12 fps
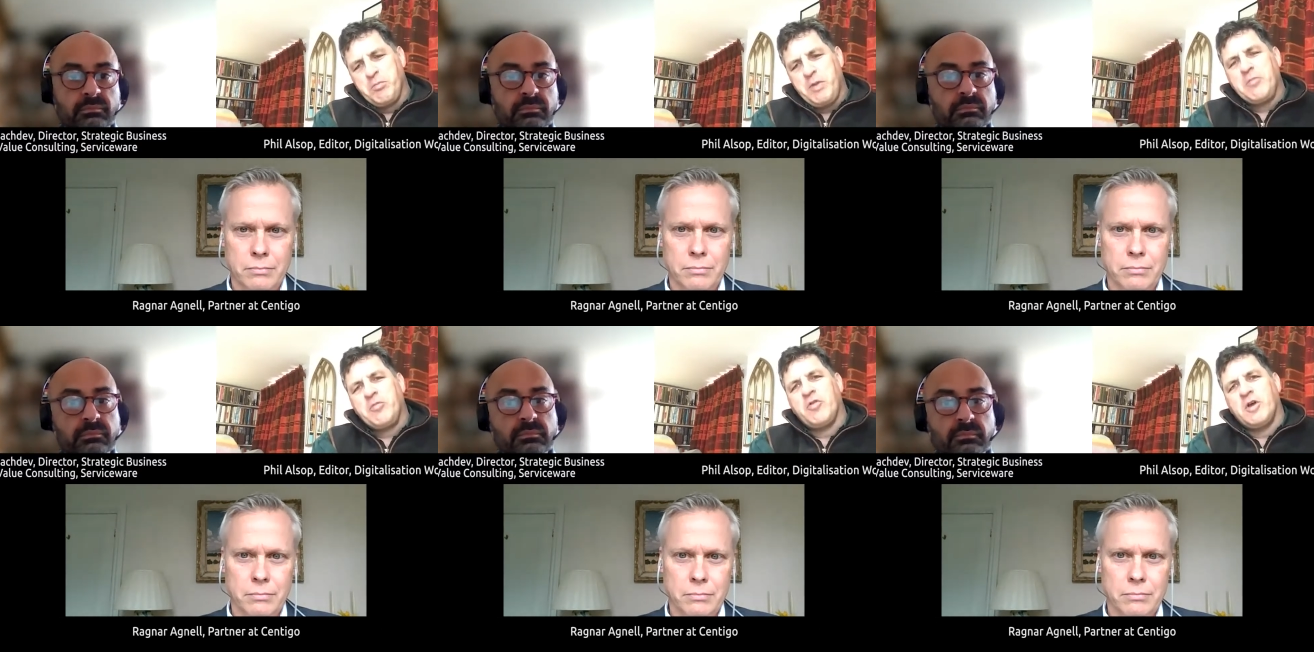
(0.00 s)

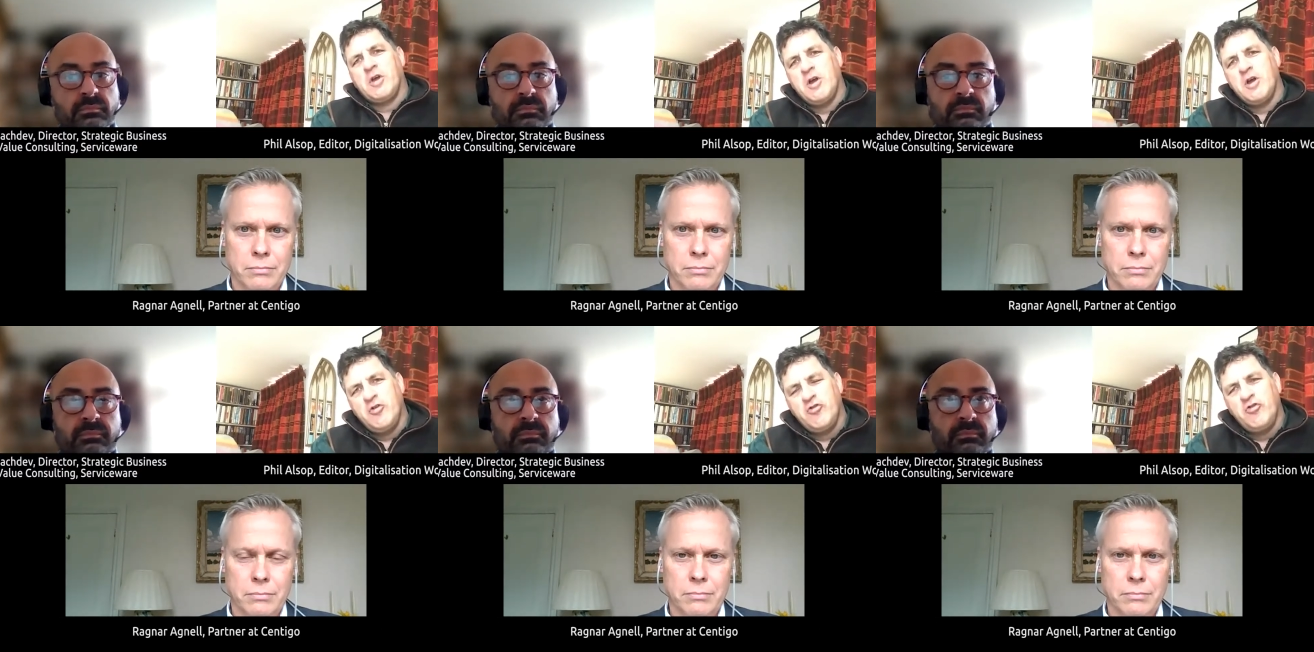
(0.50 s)
Speaker 1: perhaps the
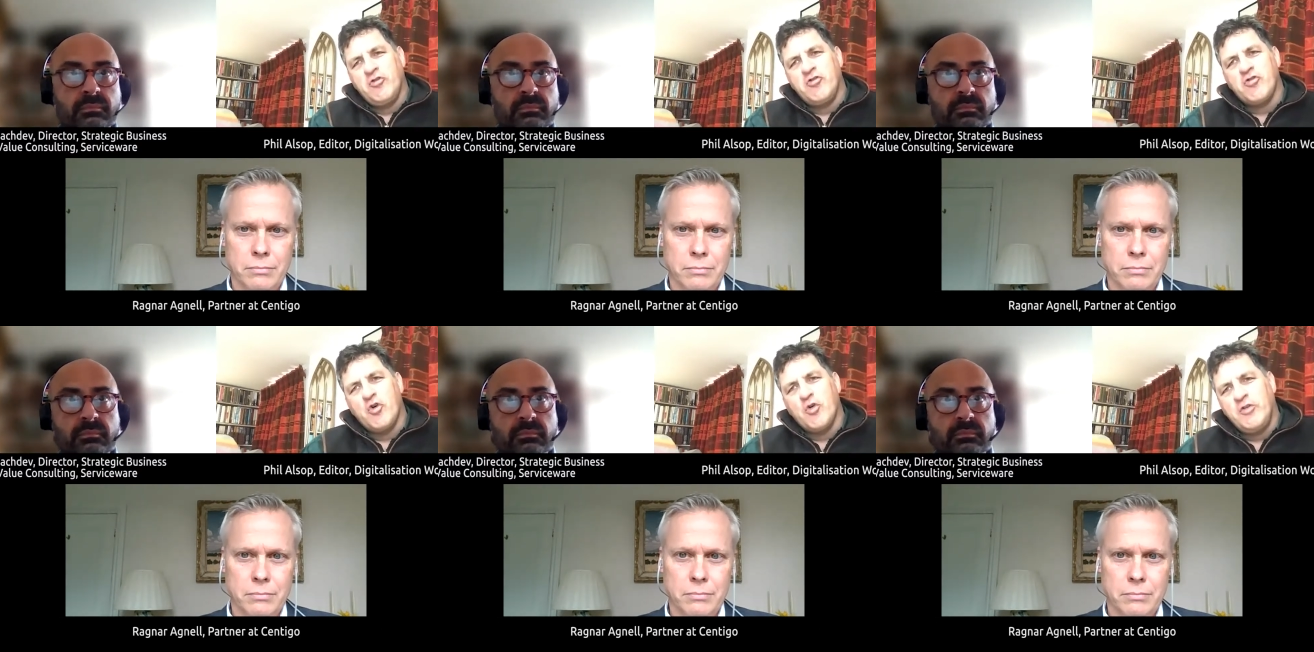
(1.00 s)
conclusion to
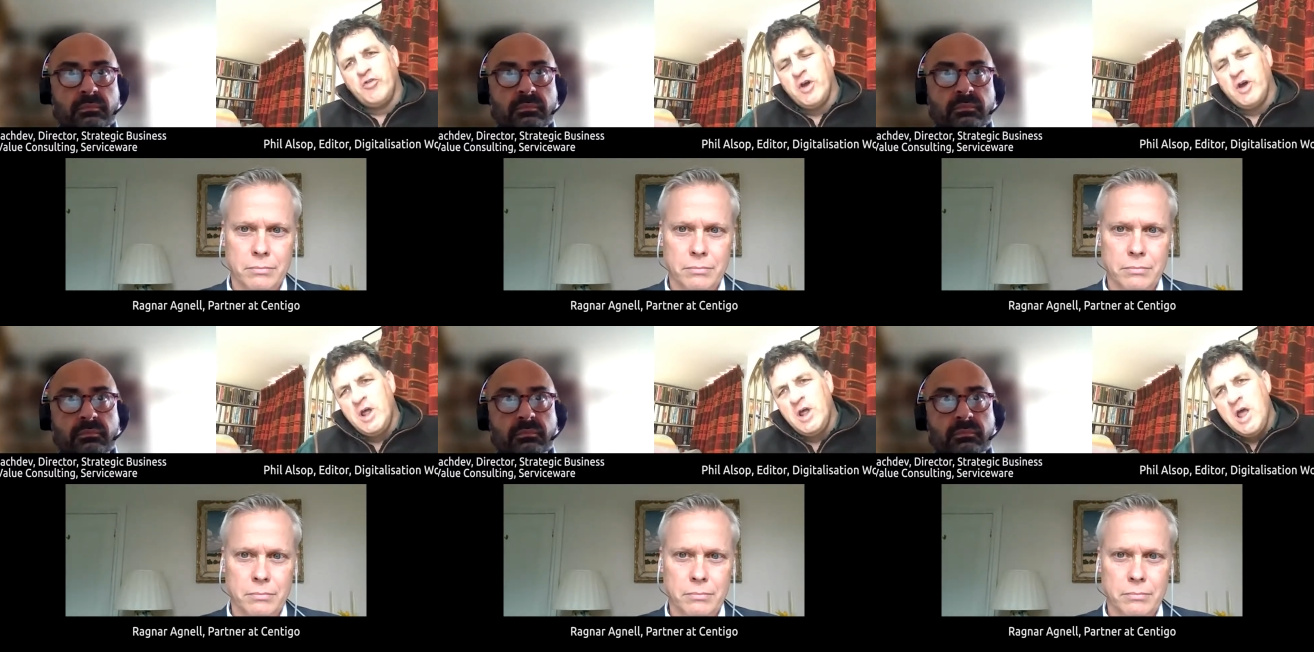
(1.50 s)
draw is
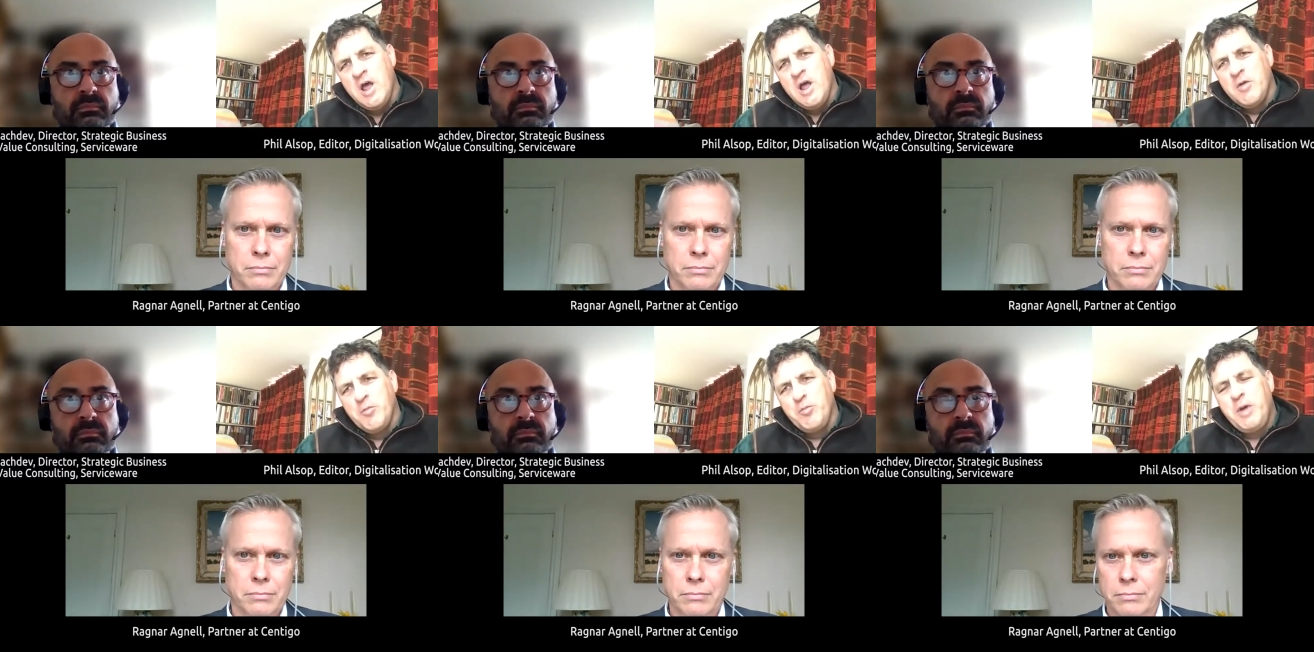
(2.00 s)
that
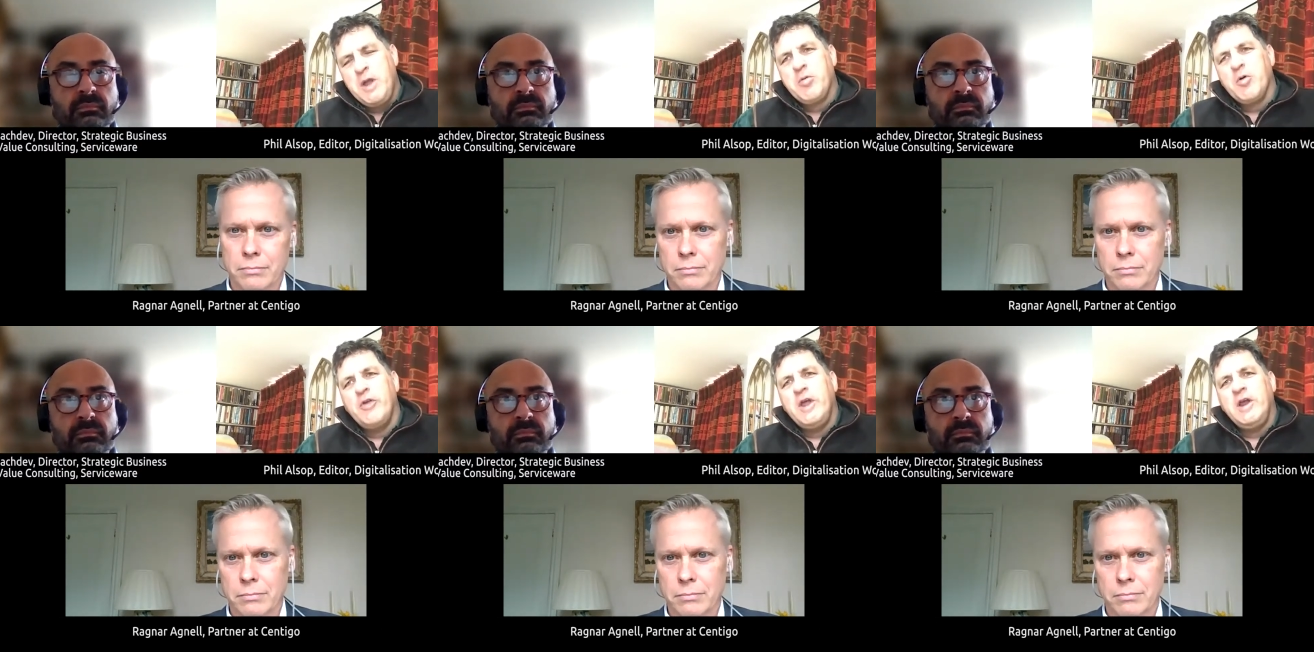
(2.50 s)

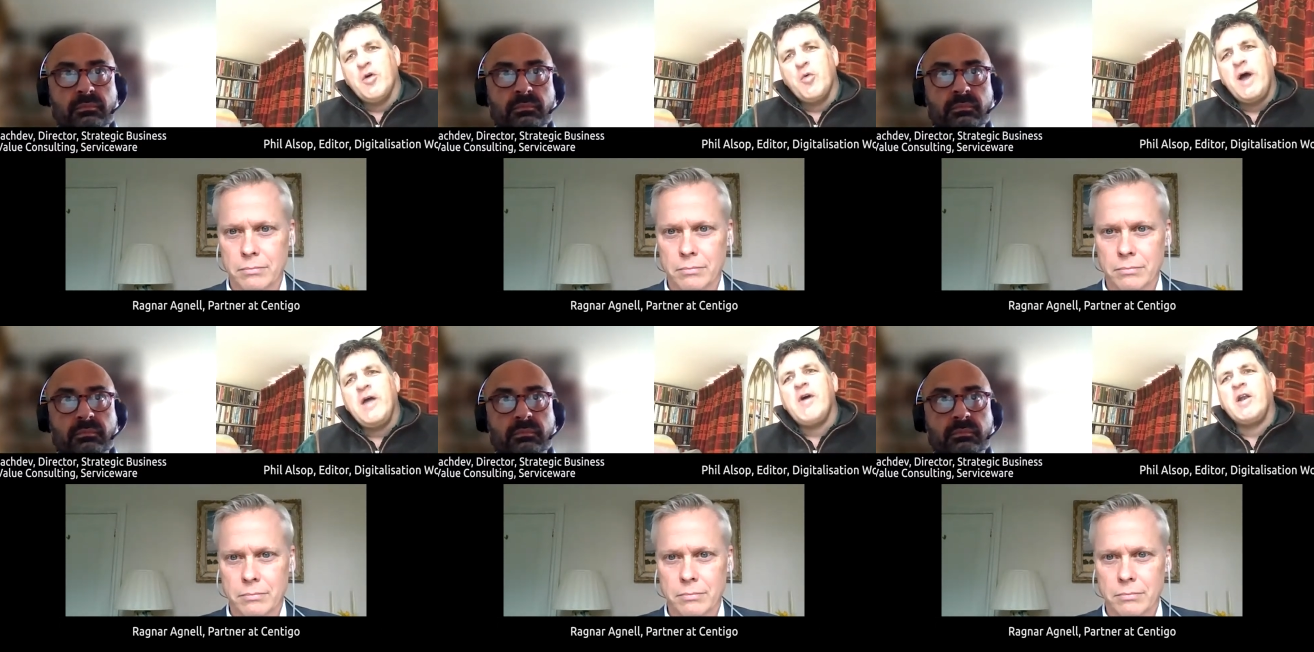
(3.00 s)
people need a
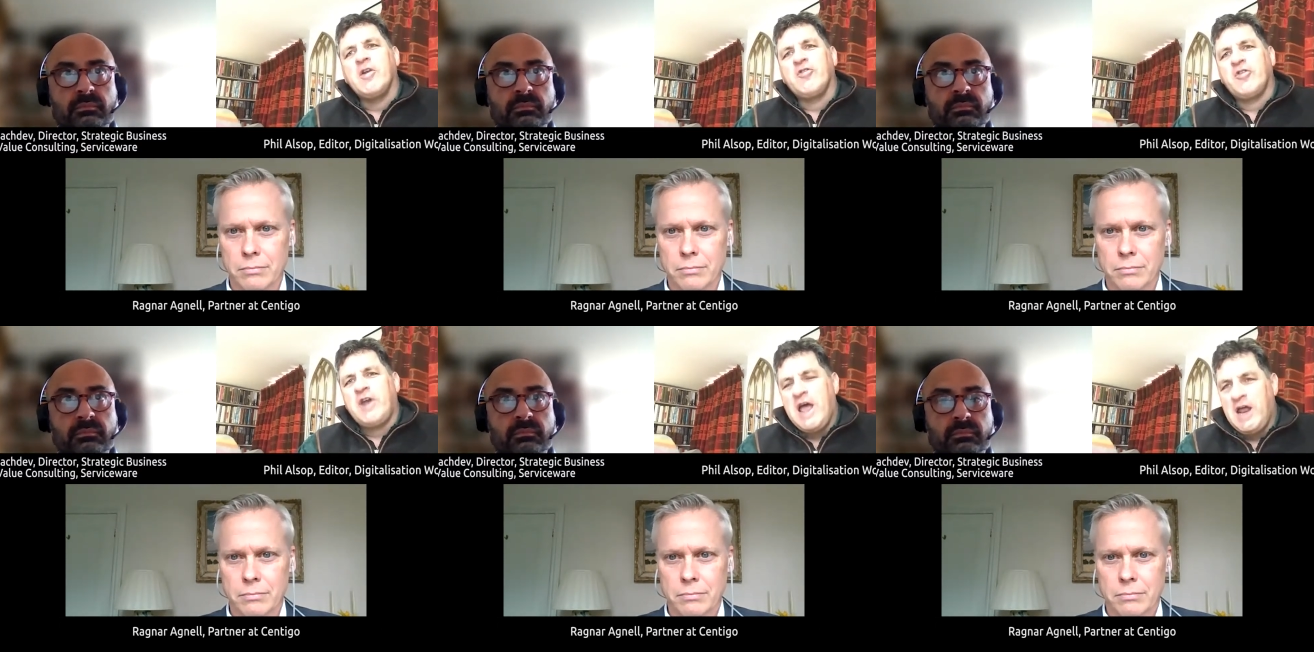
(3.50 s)
way of
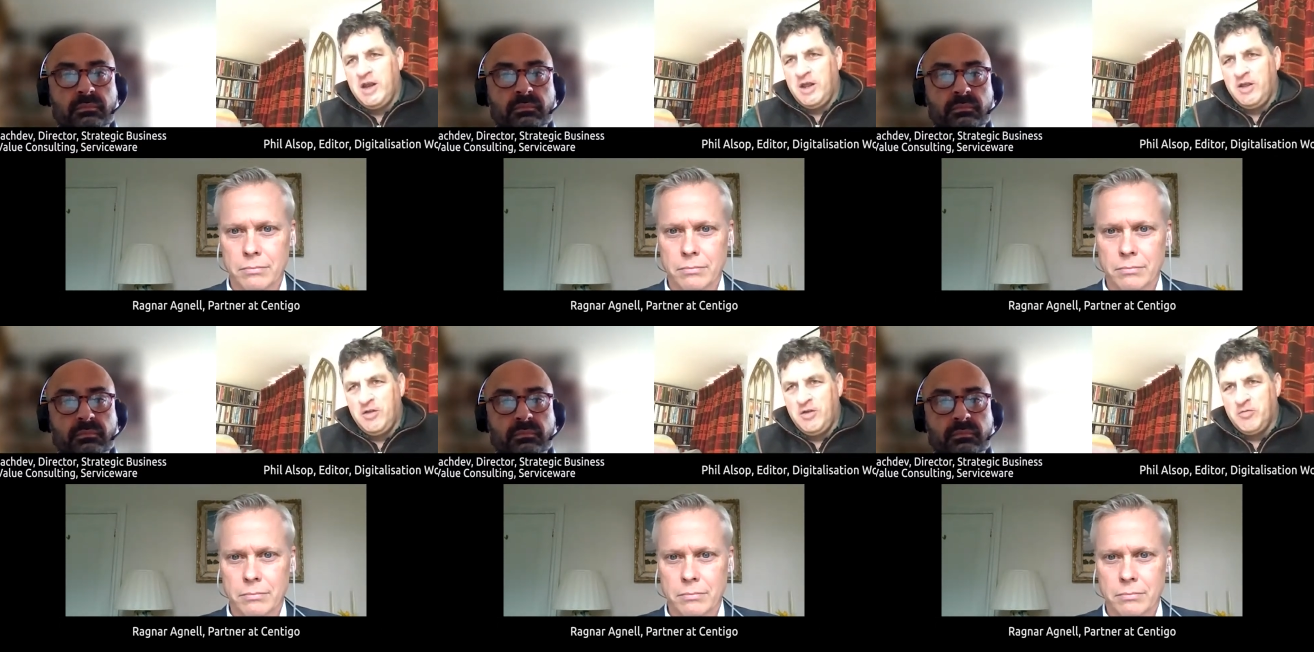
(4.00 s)

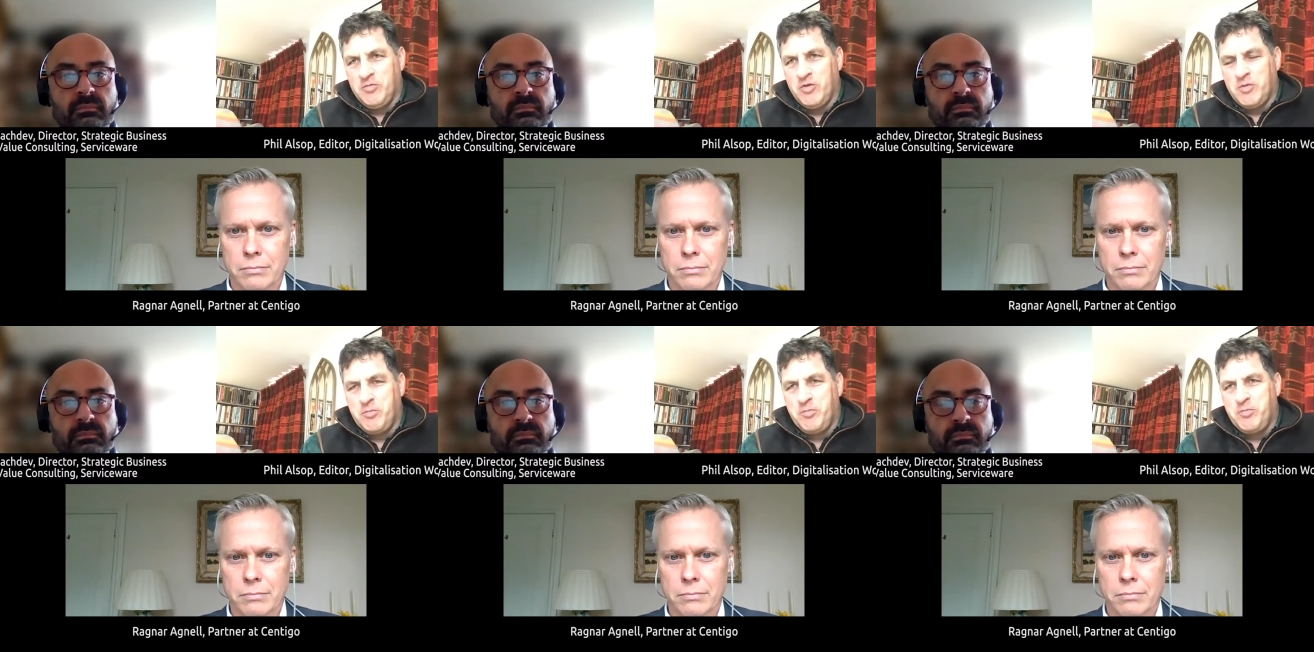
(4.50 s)
understanding
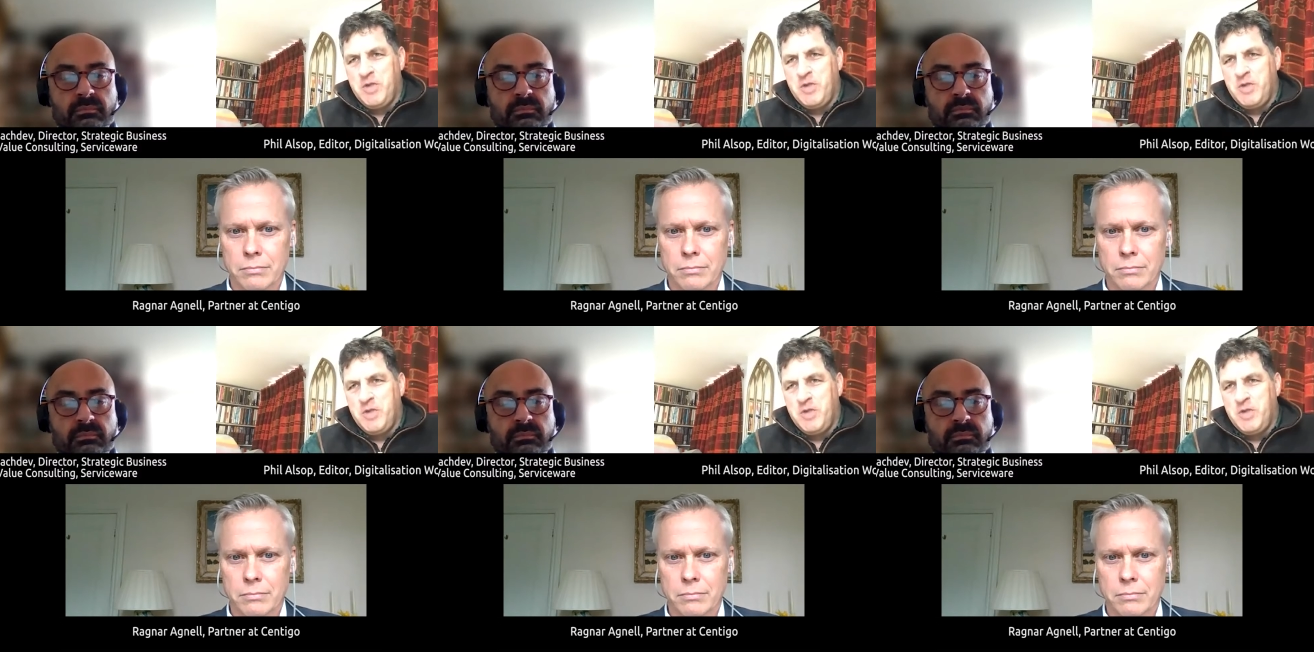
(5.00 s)
the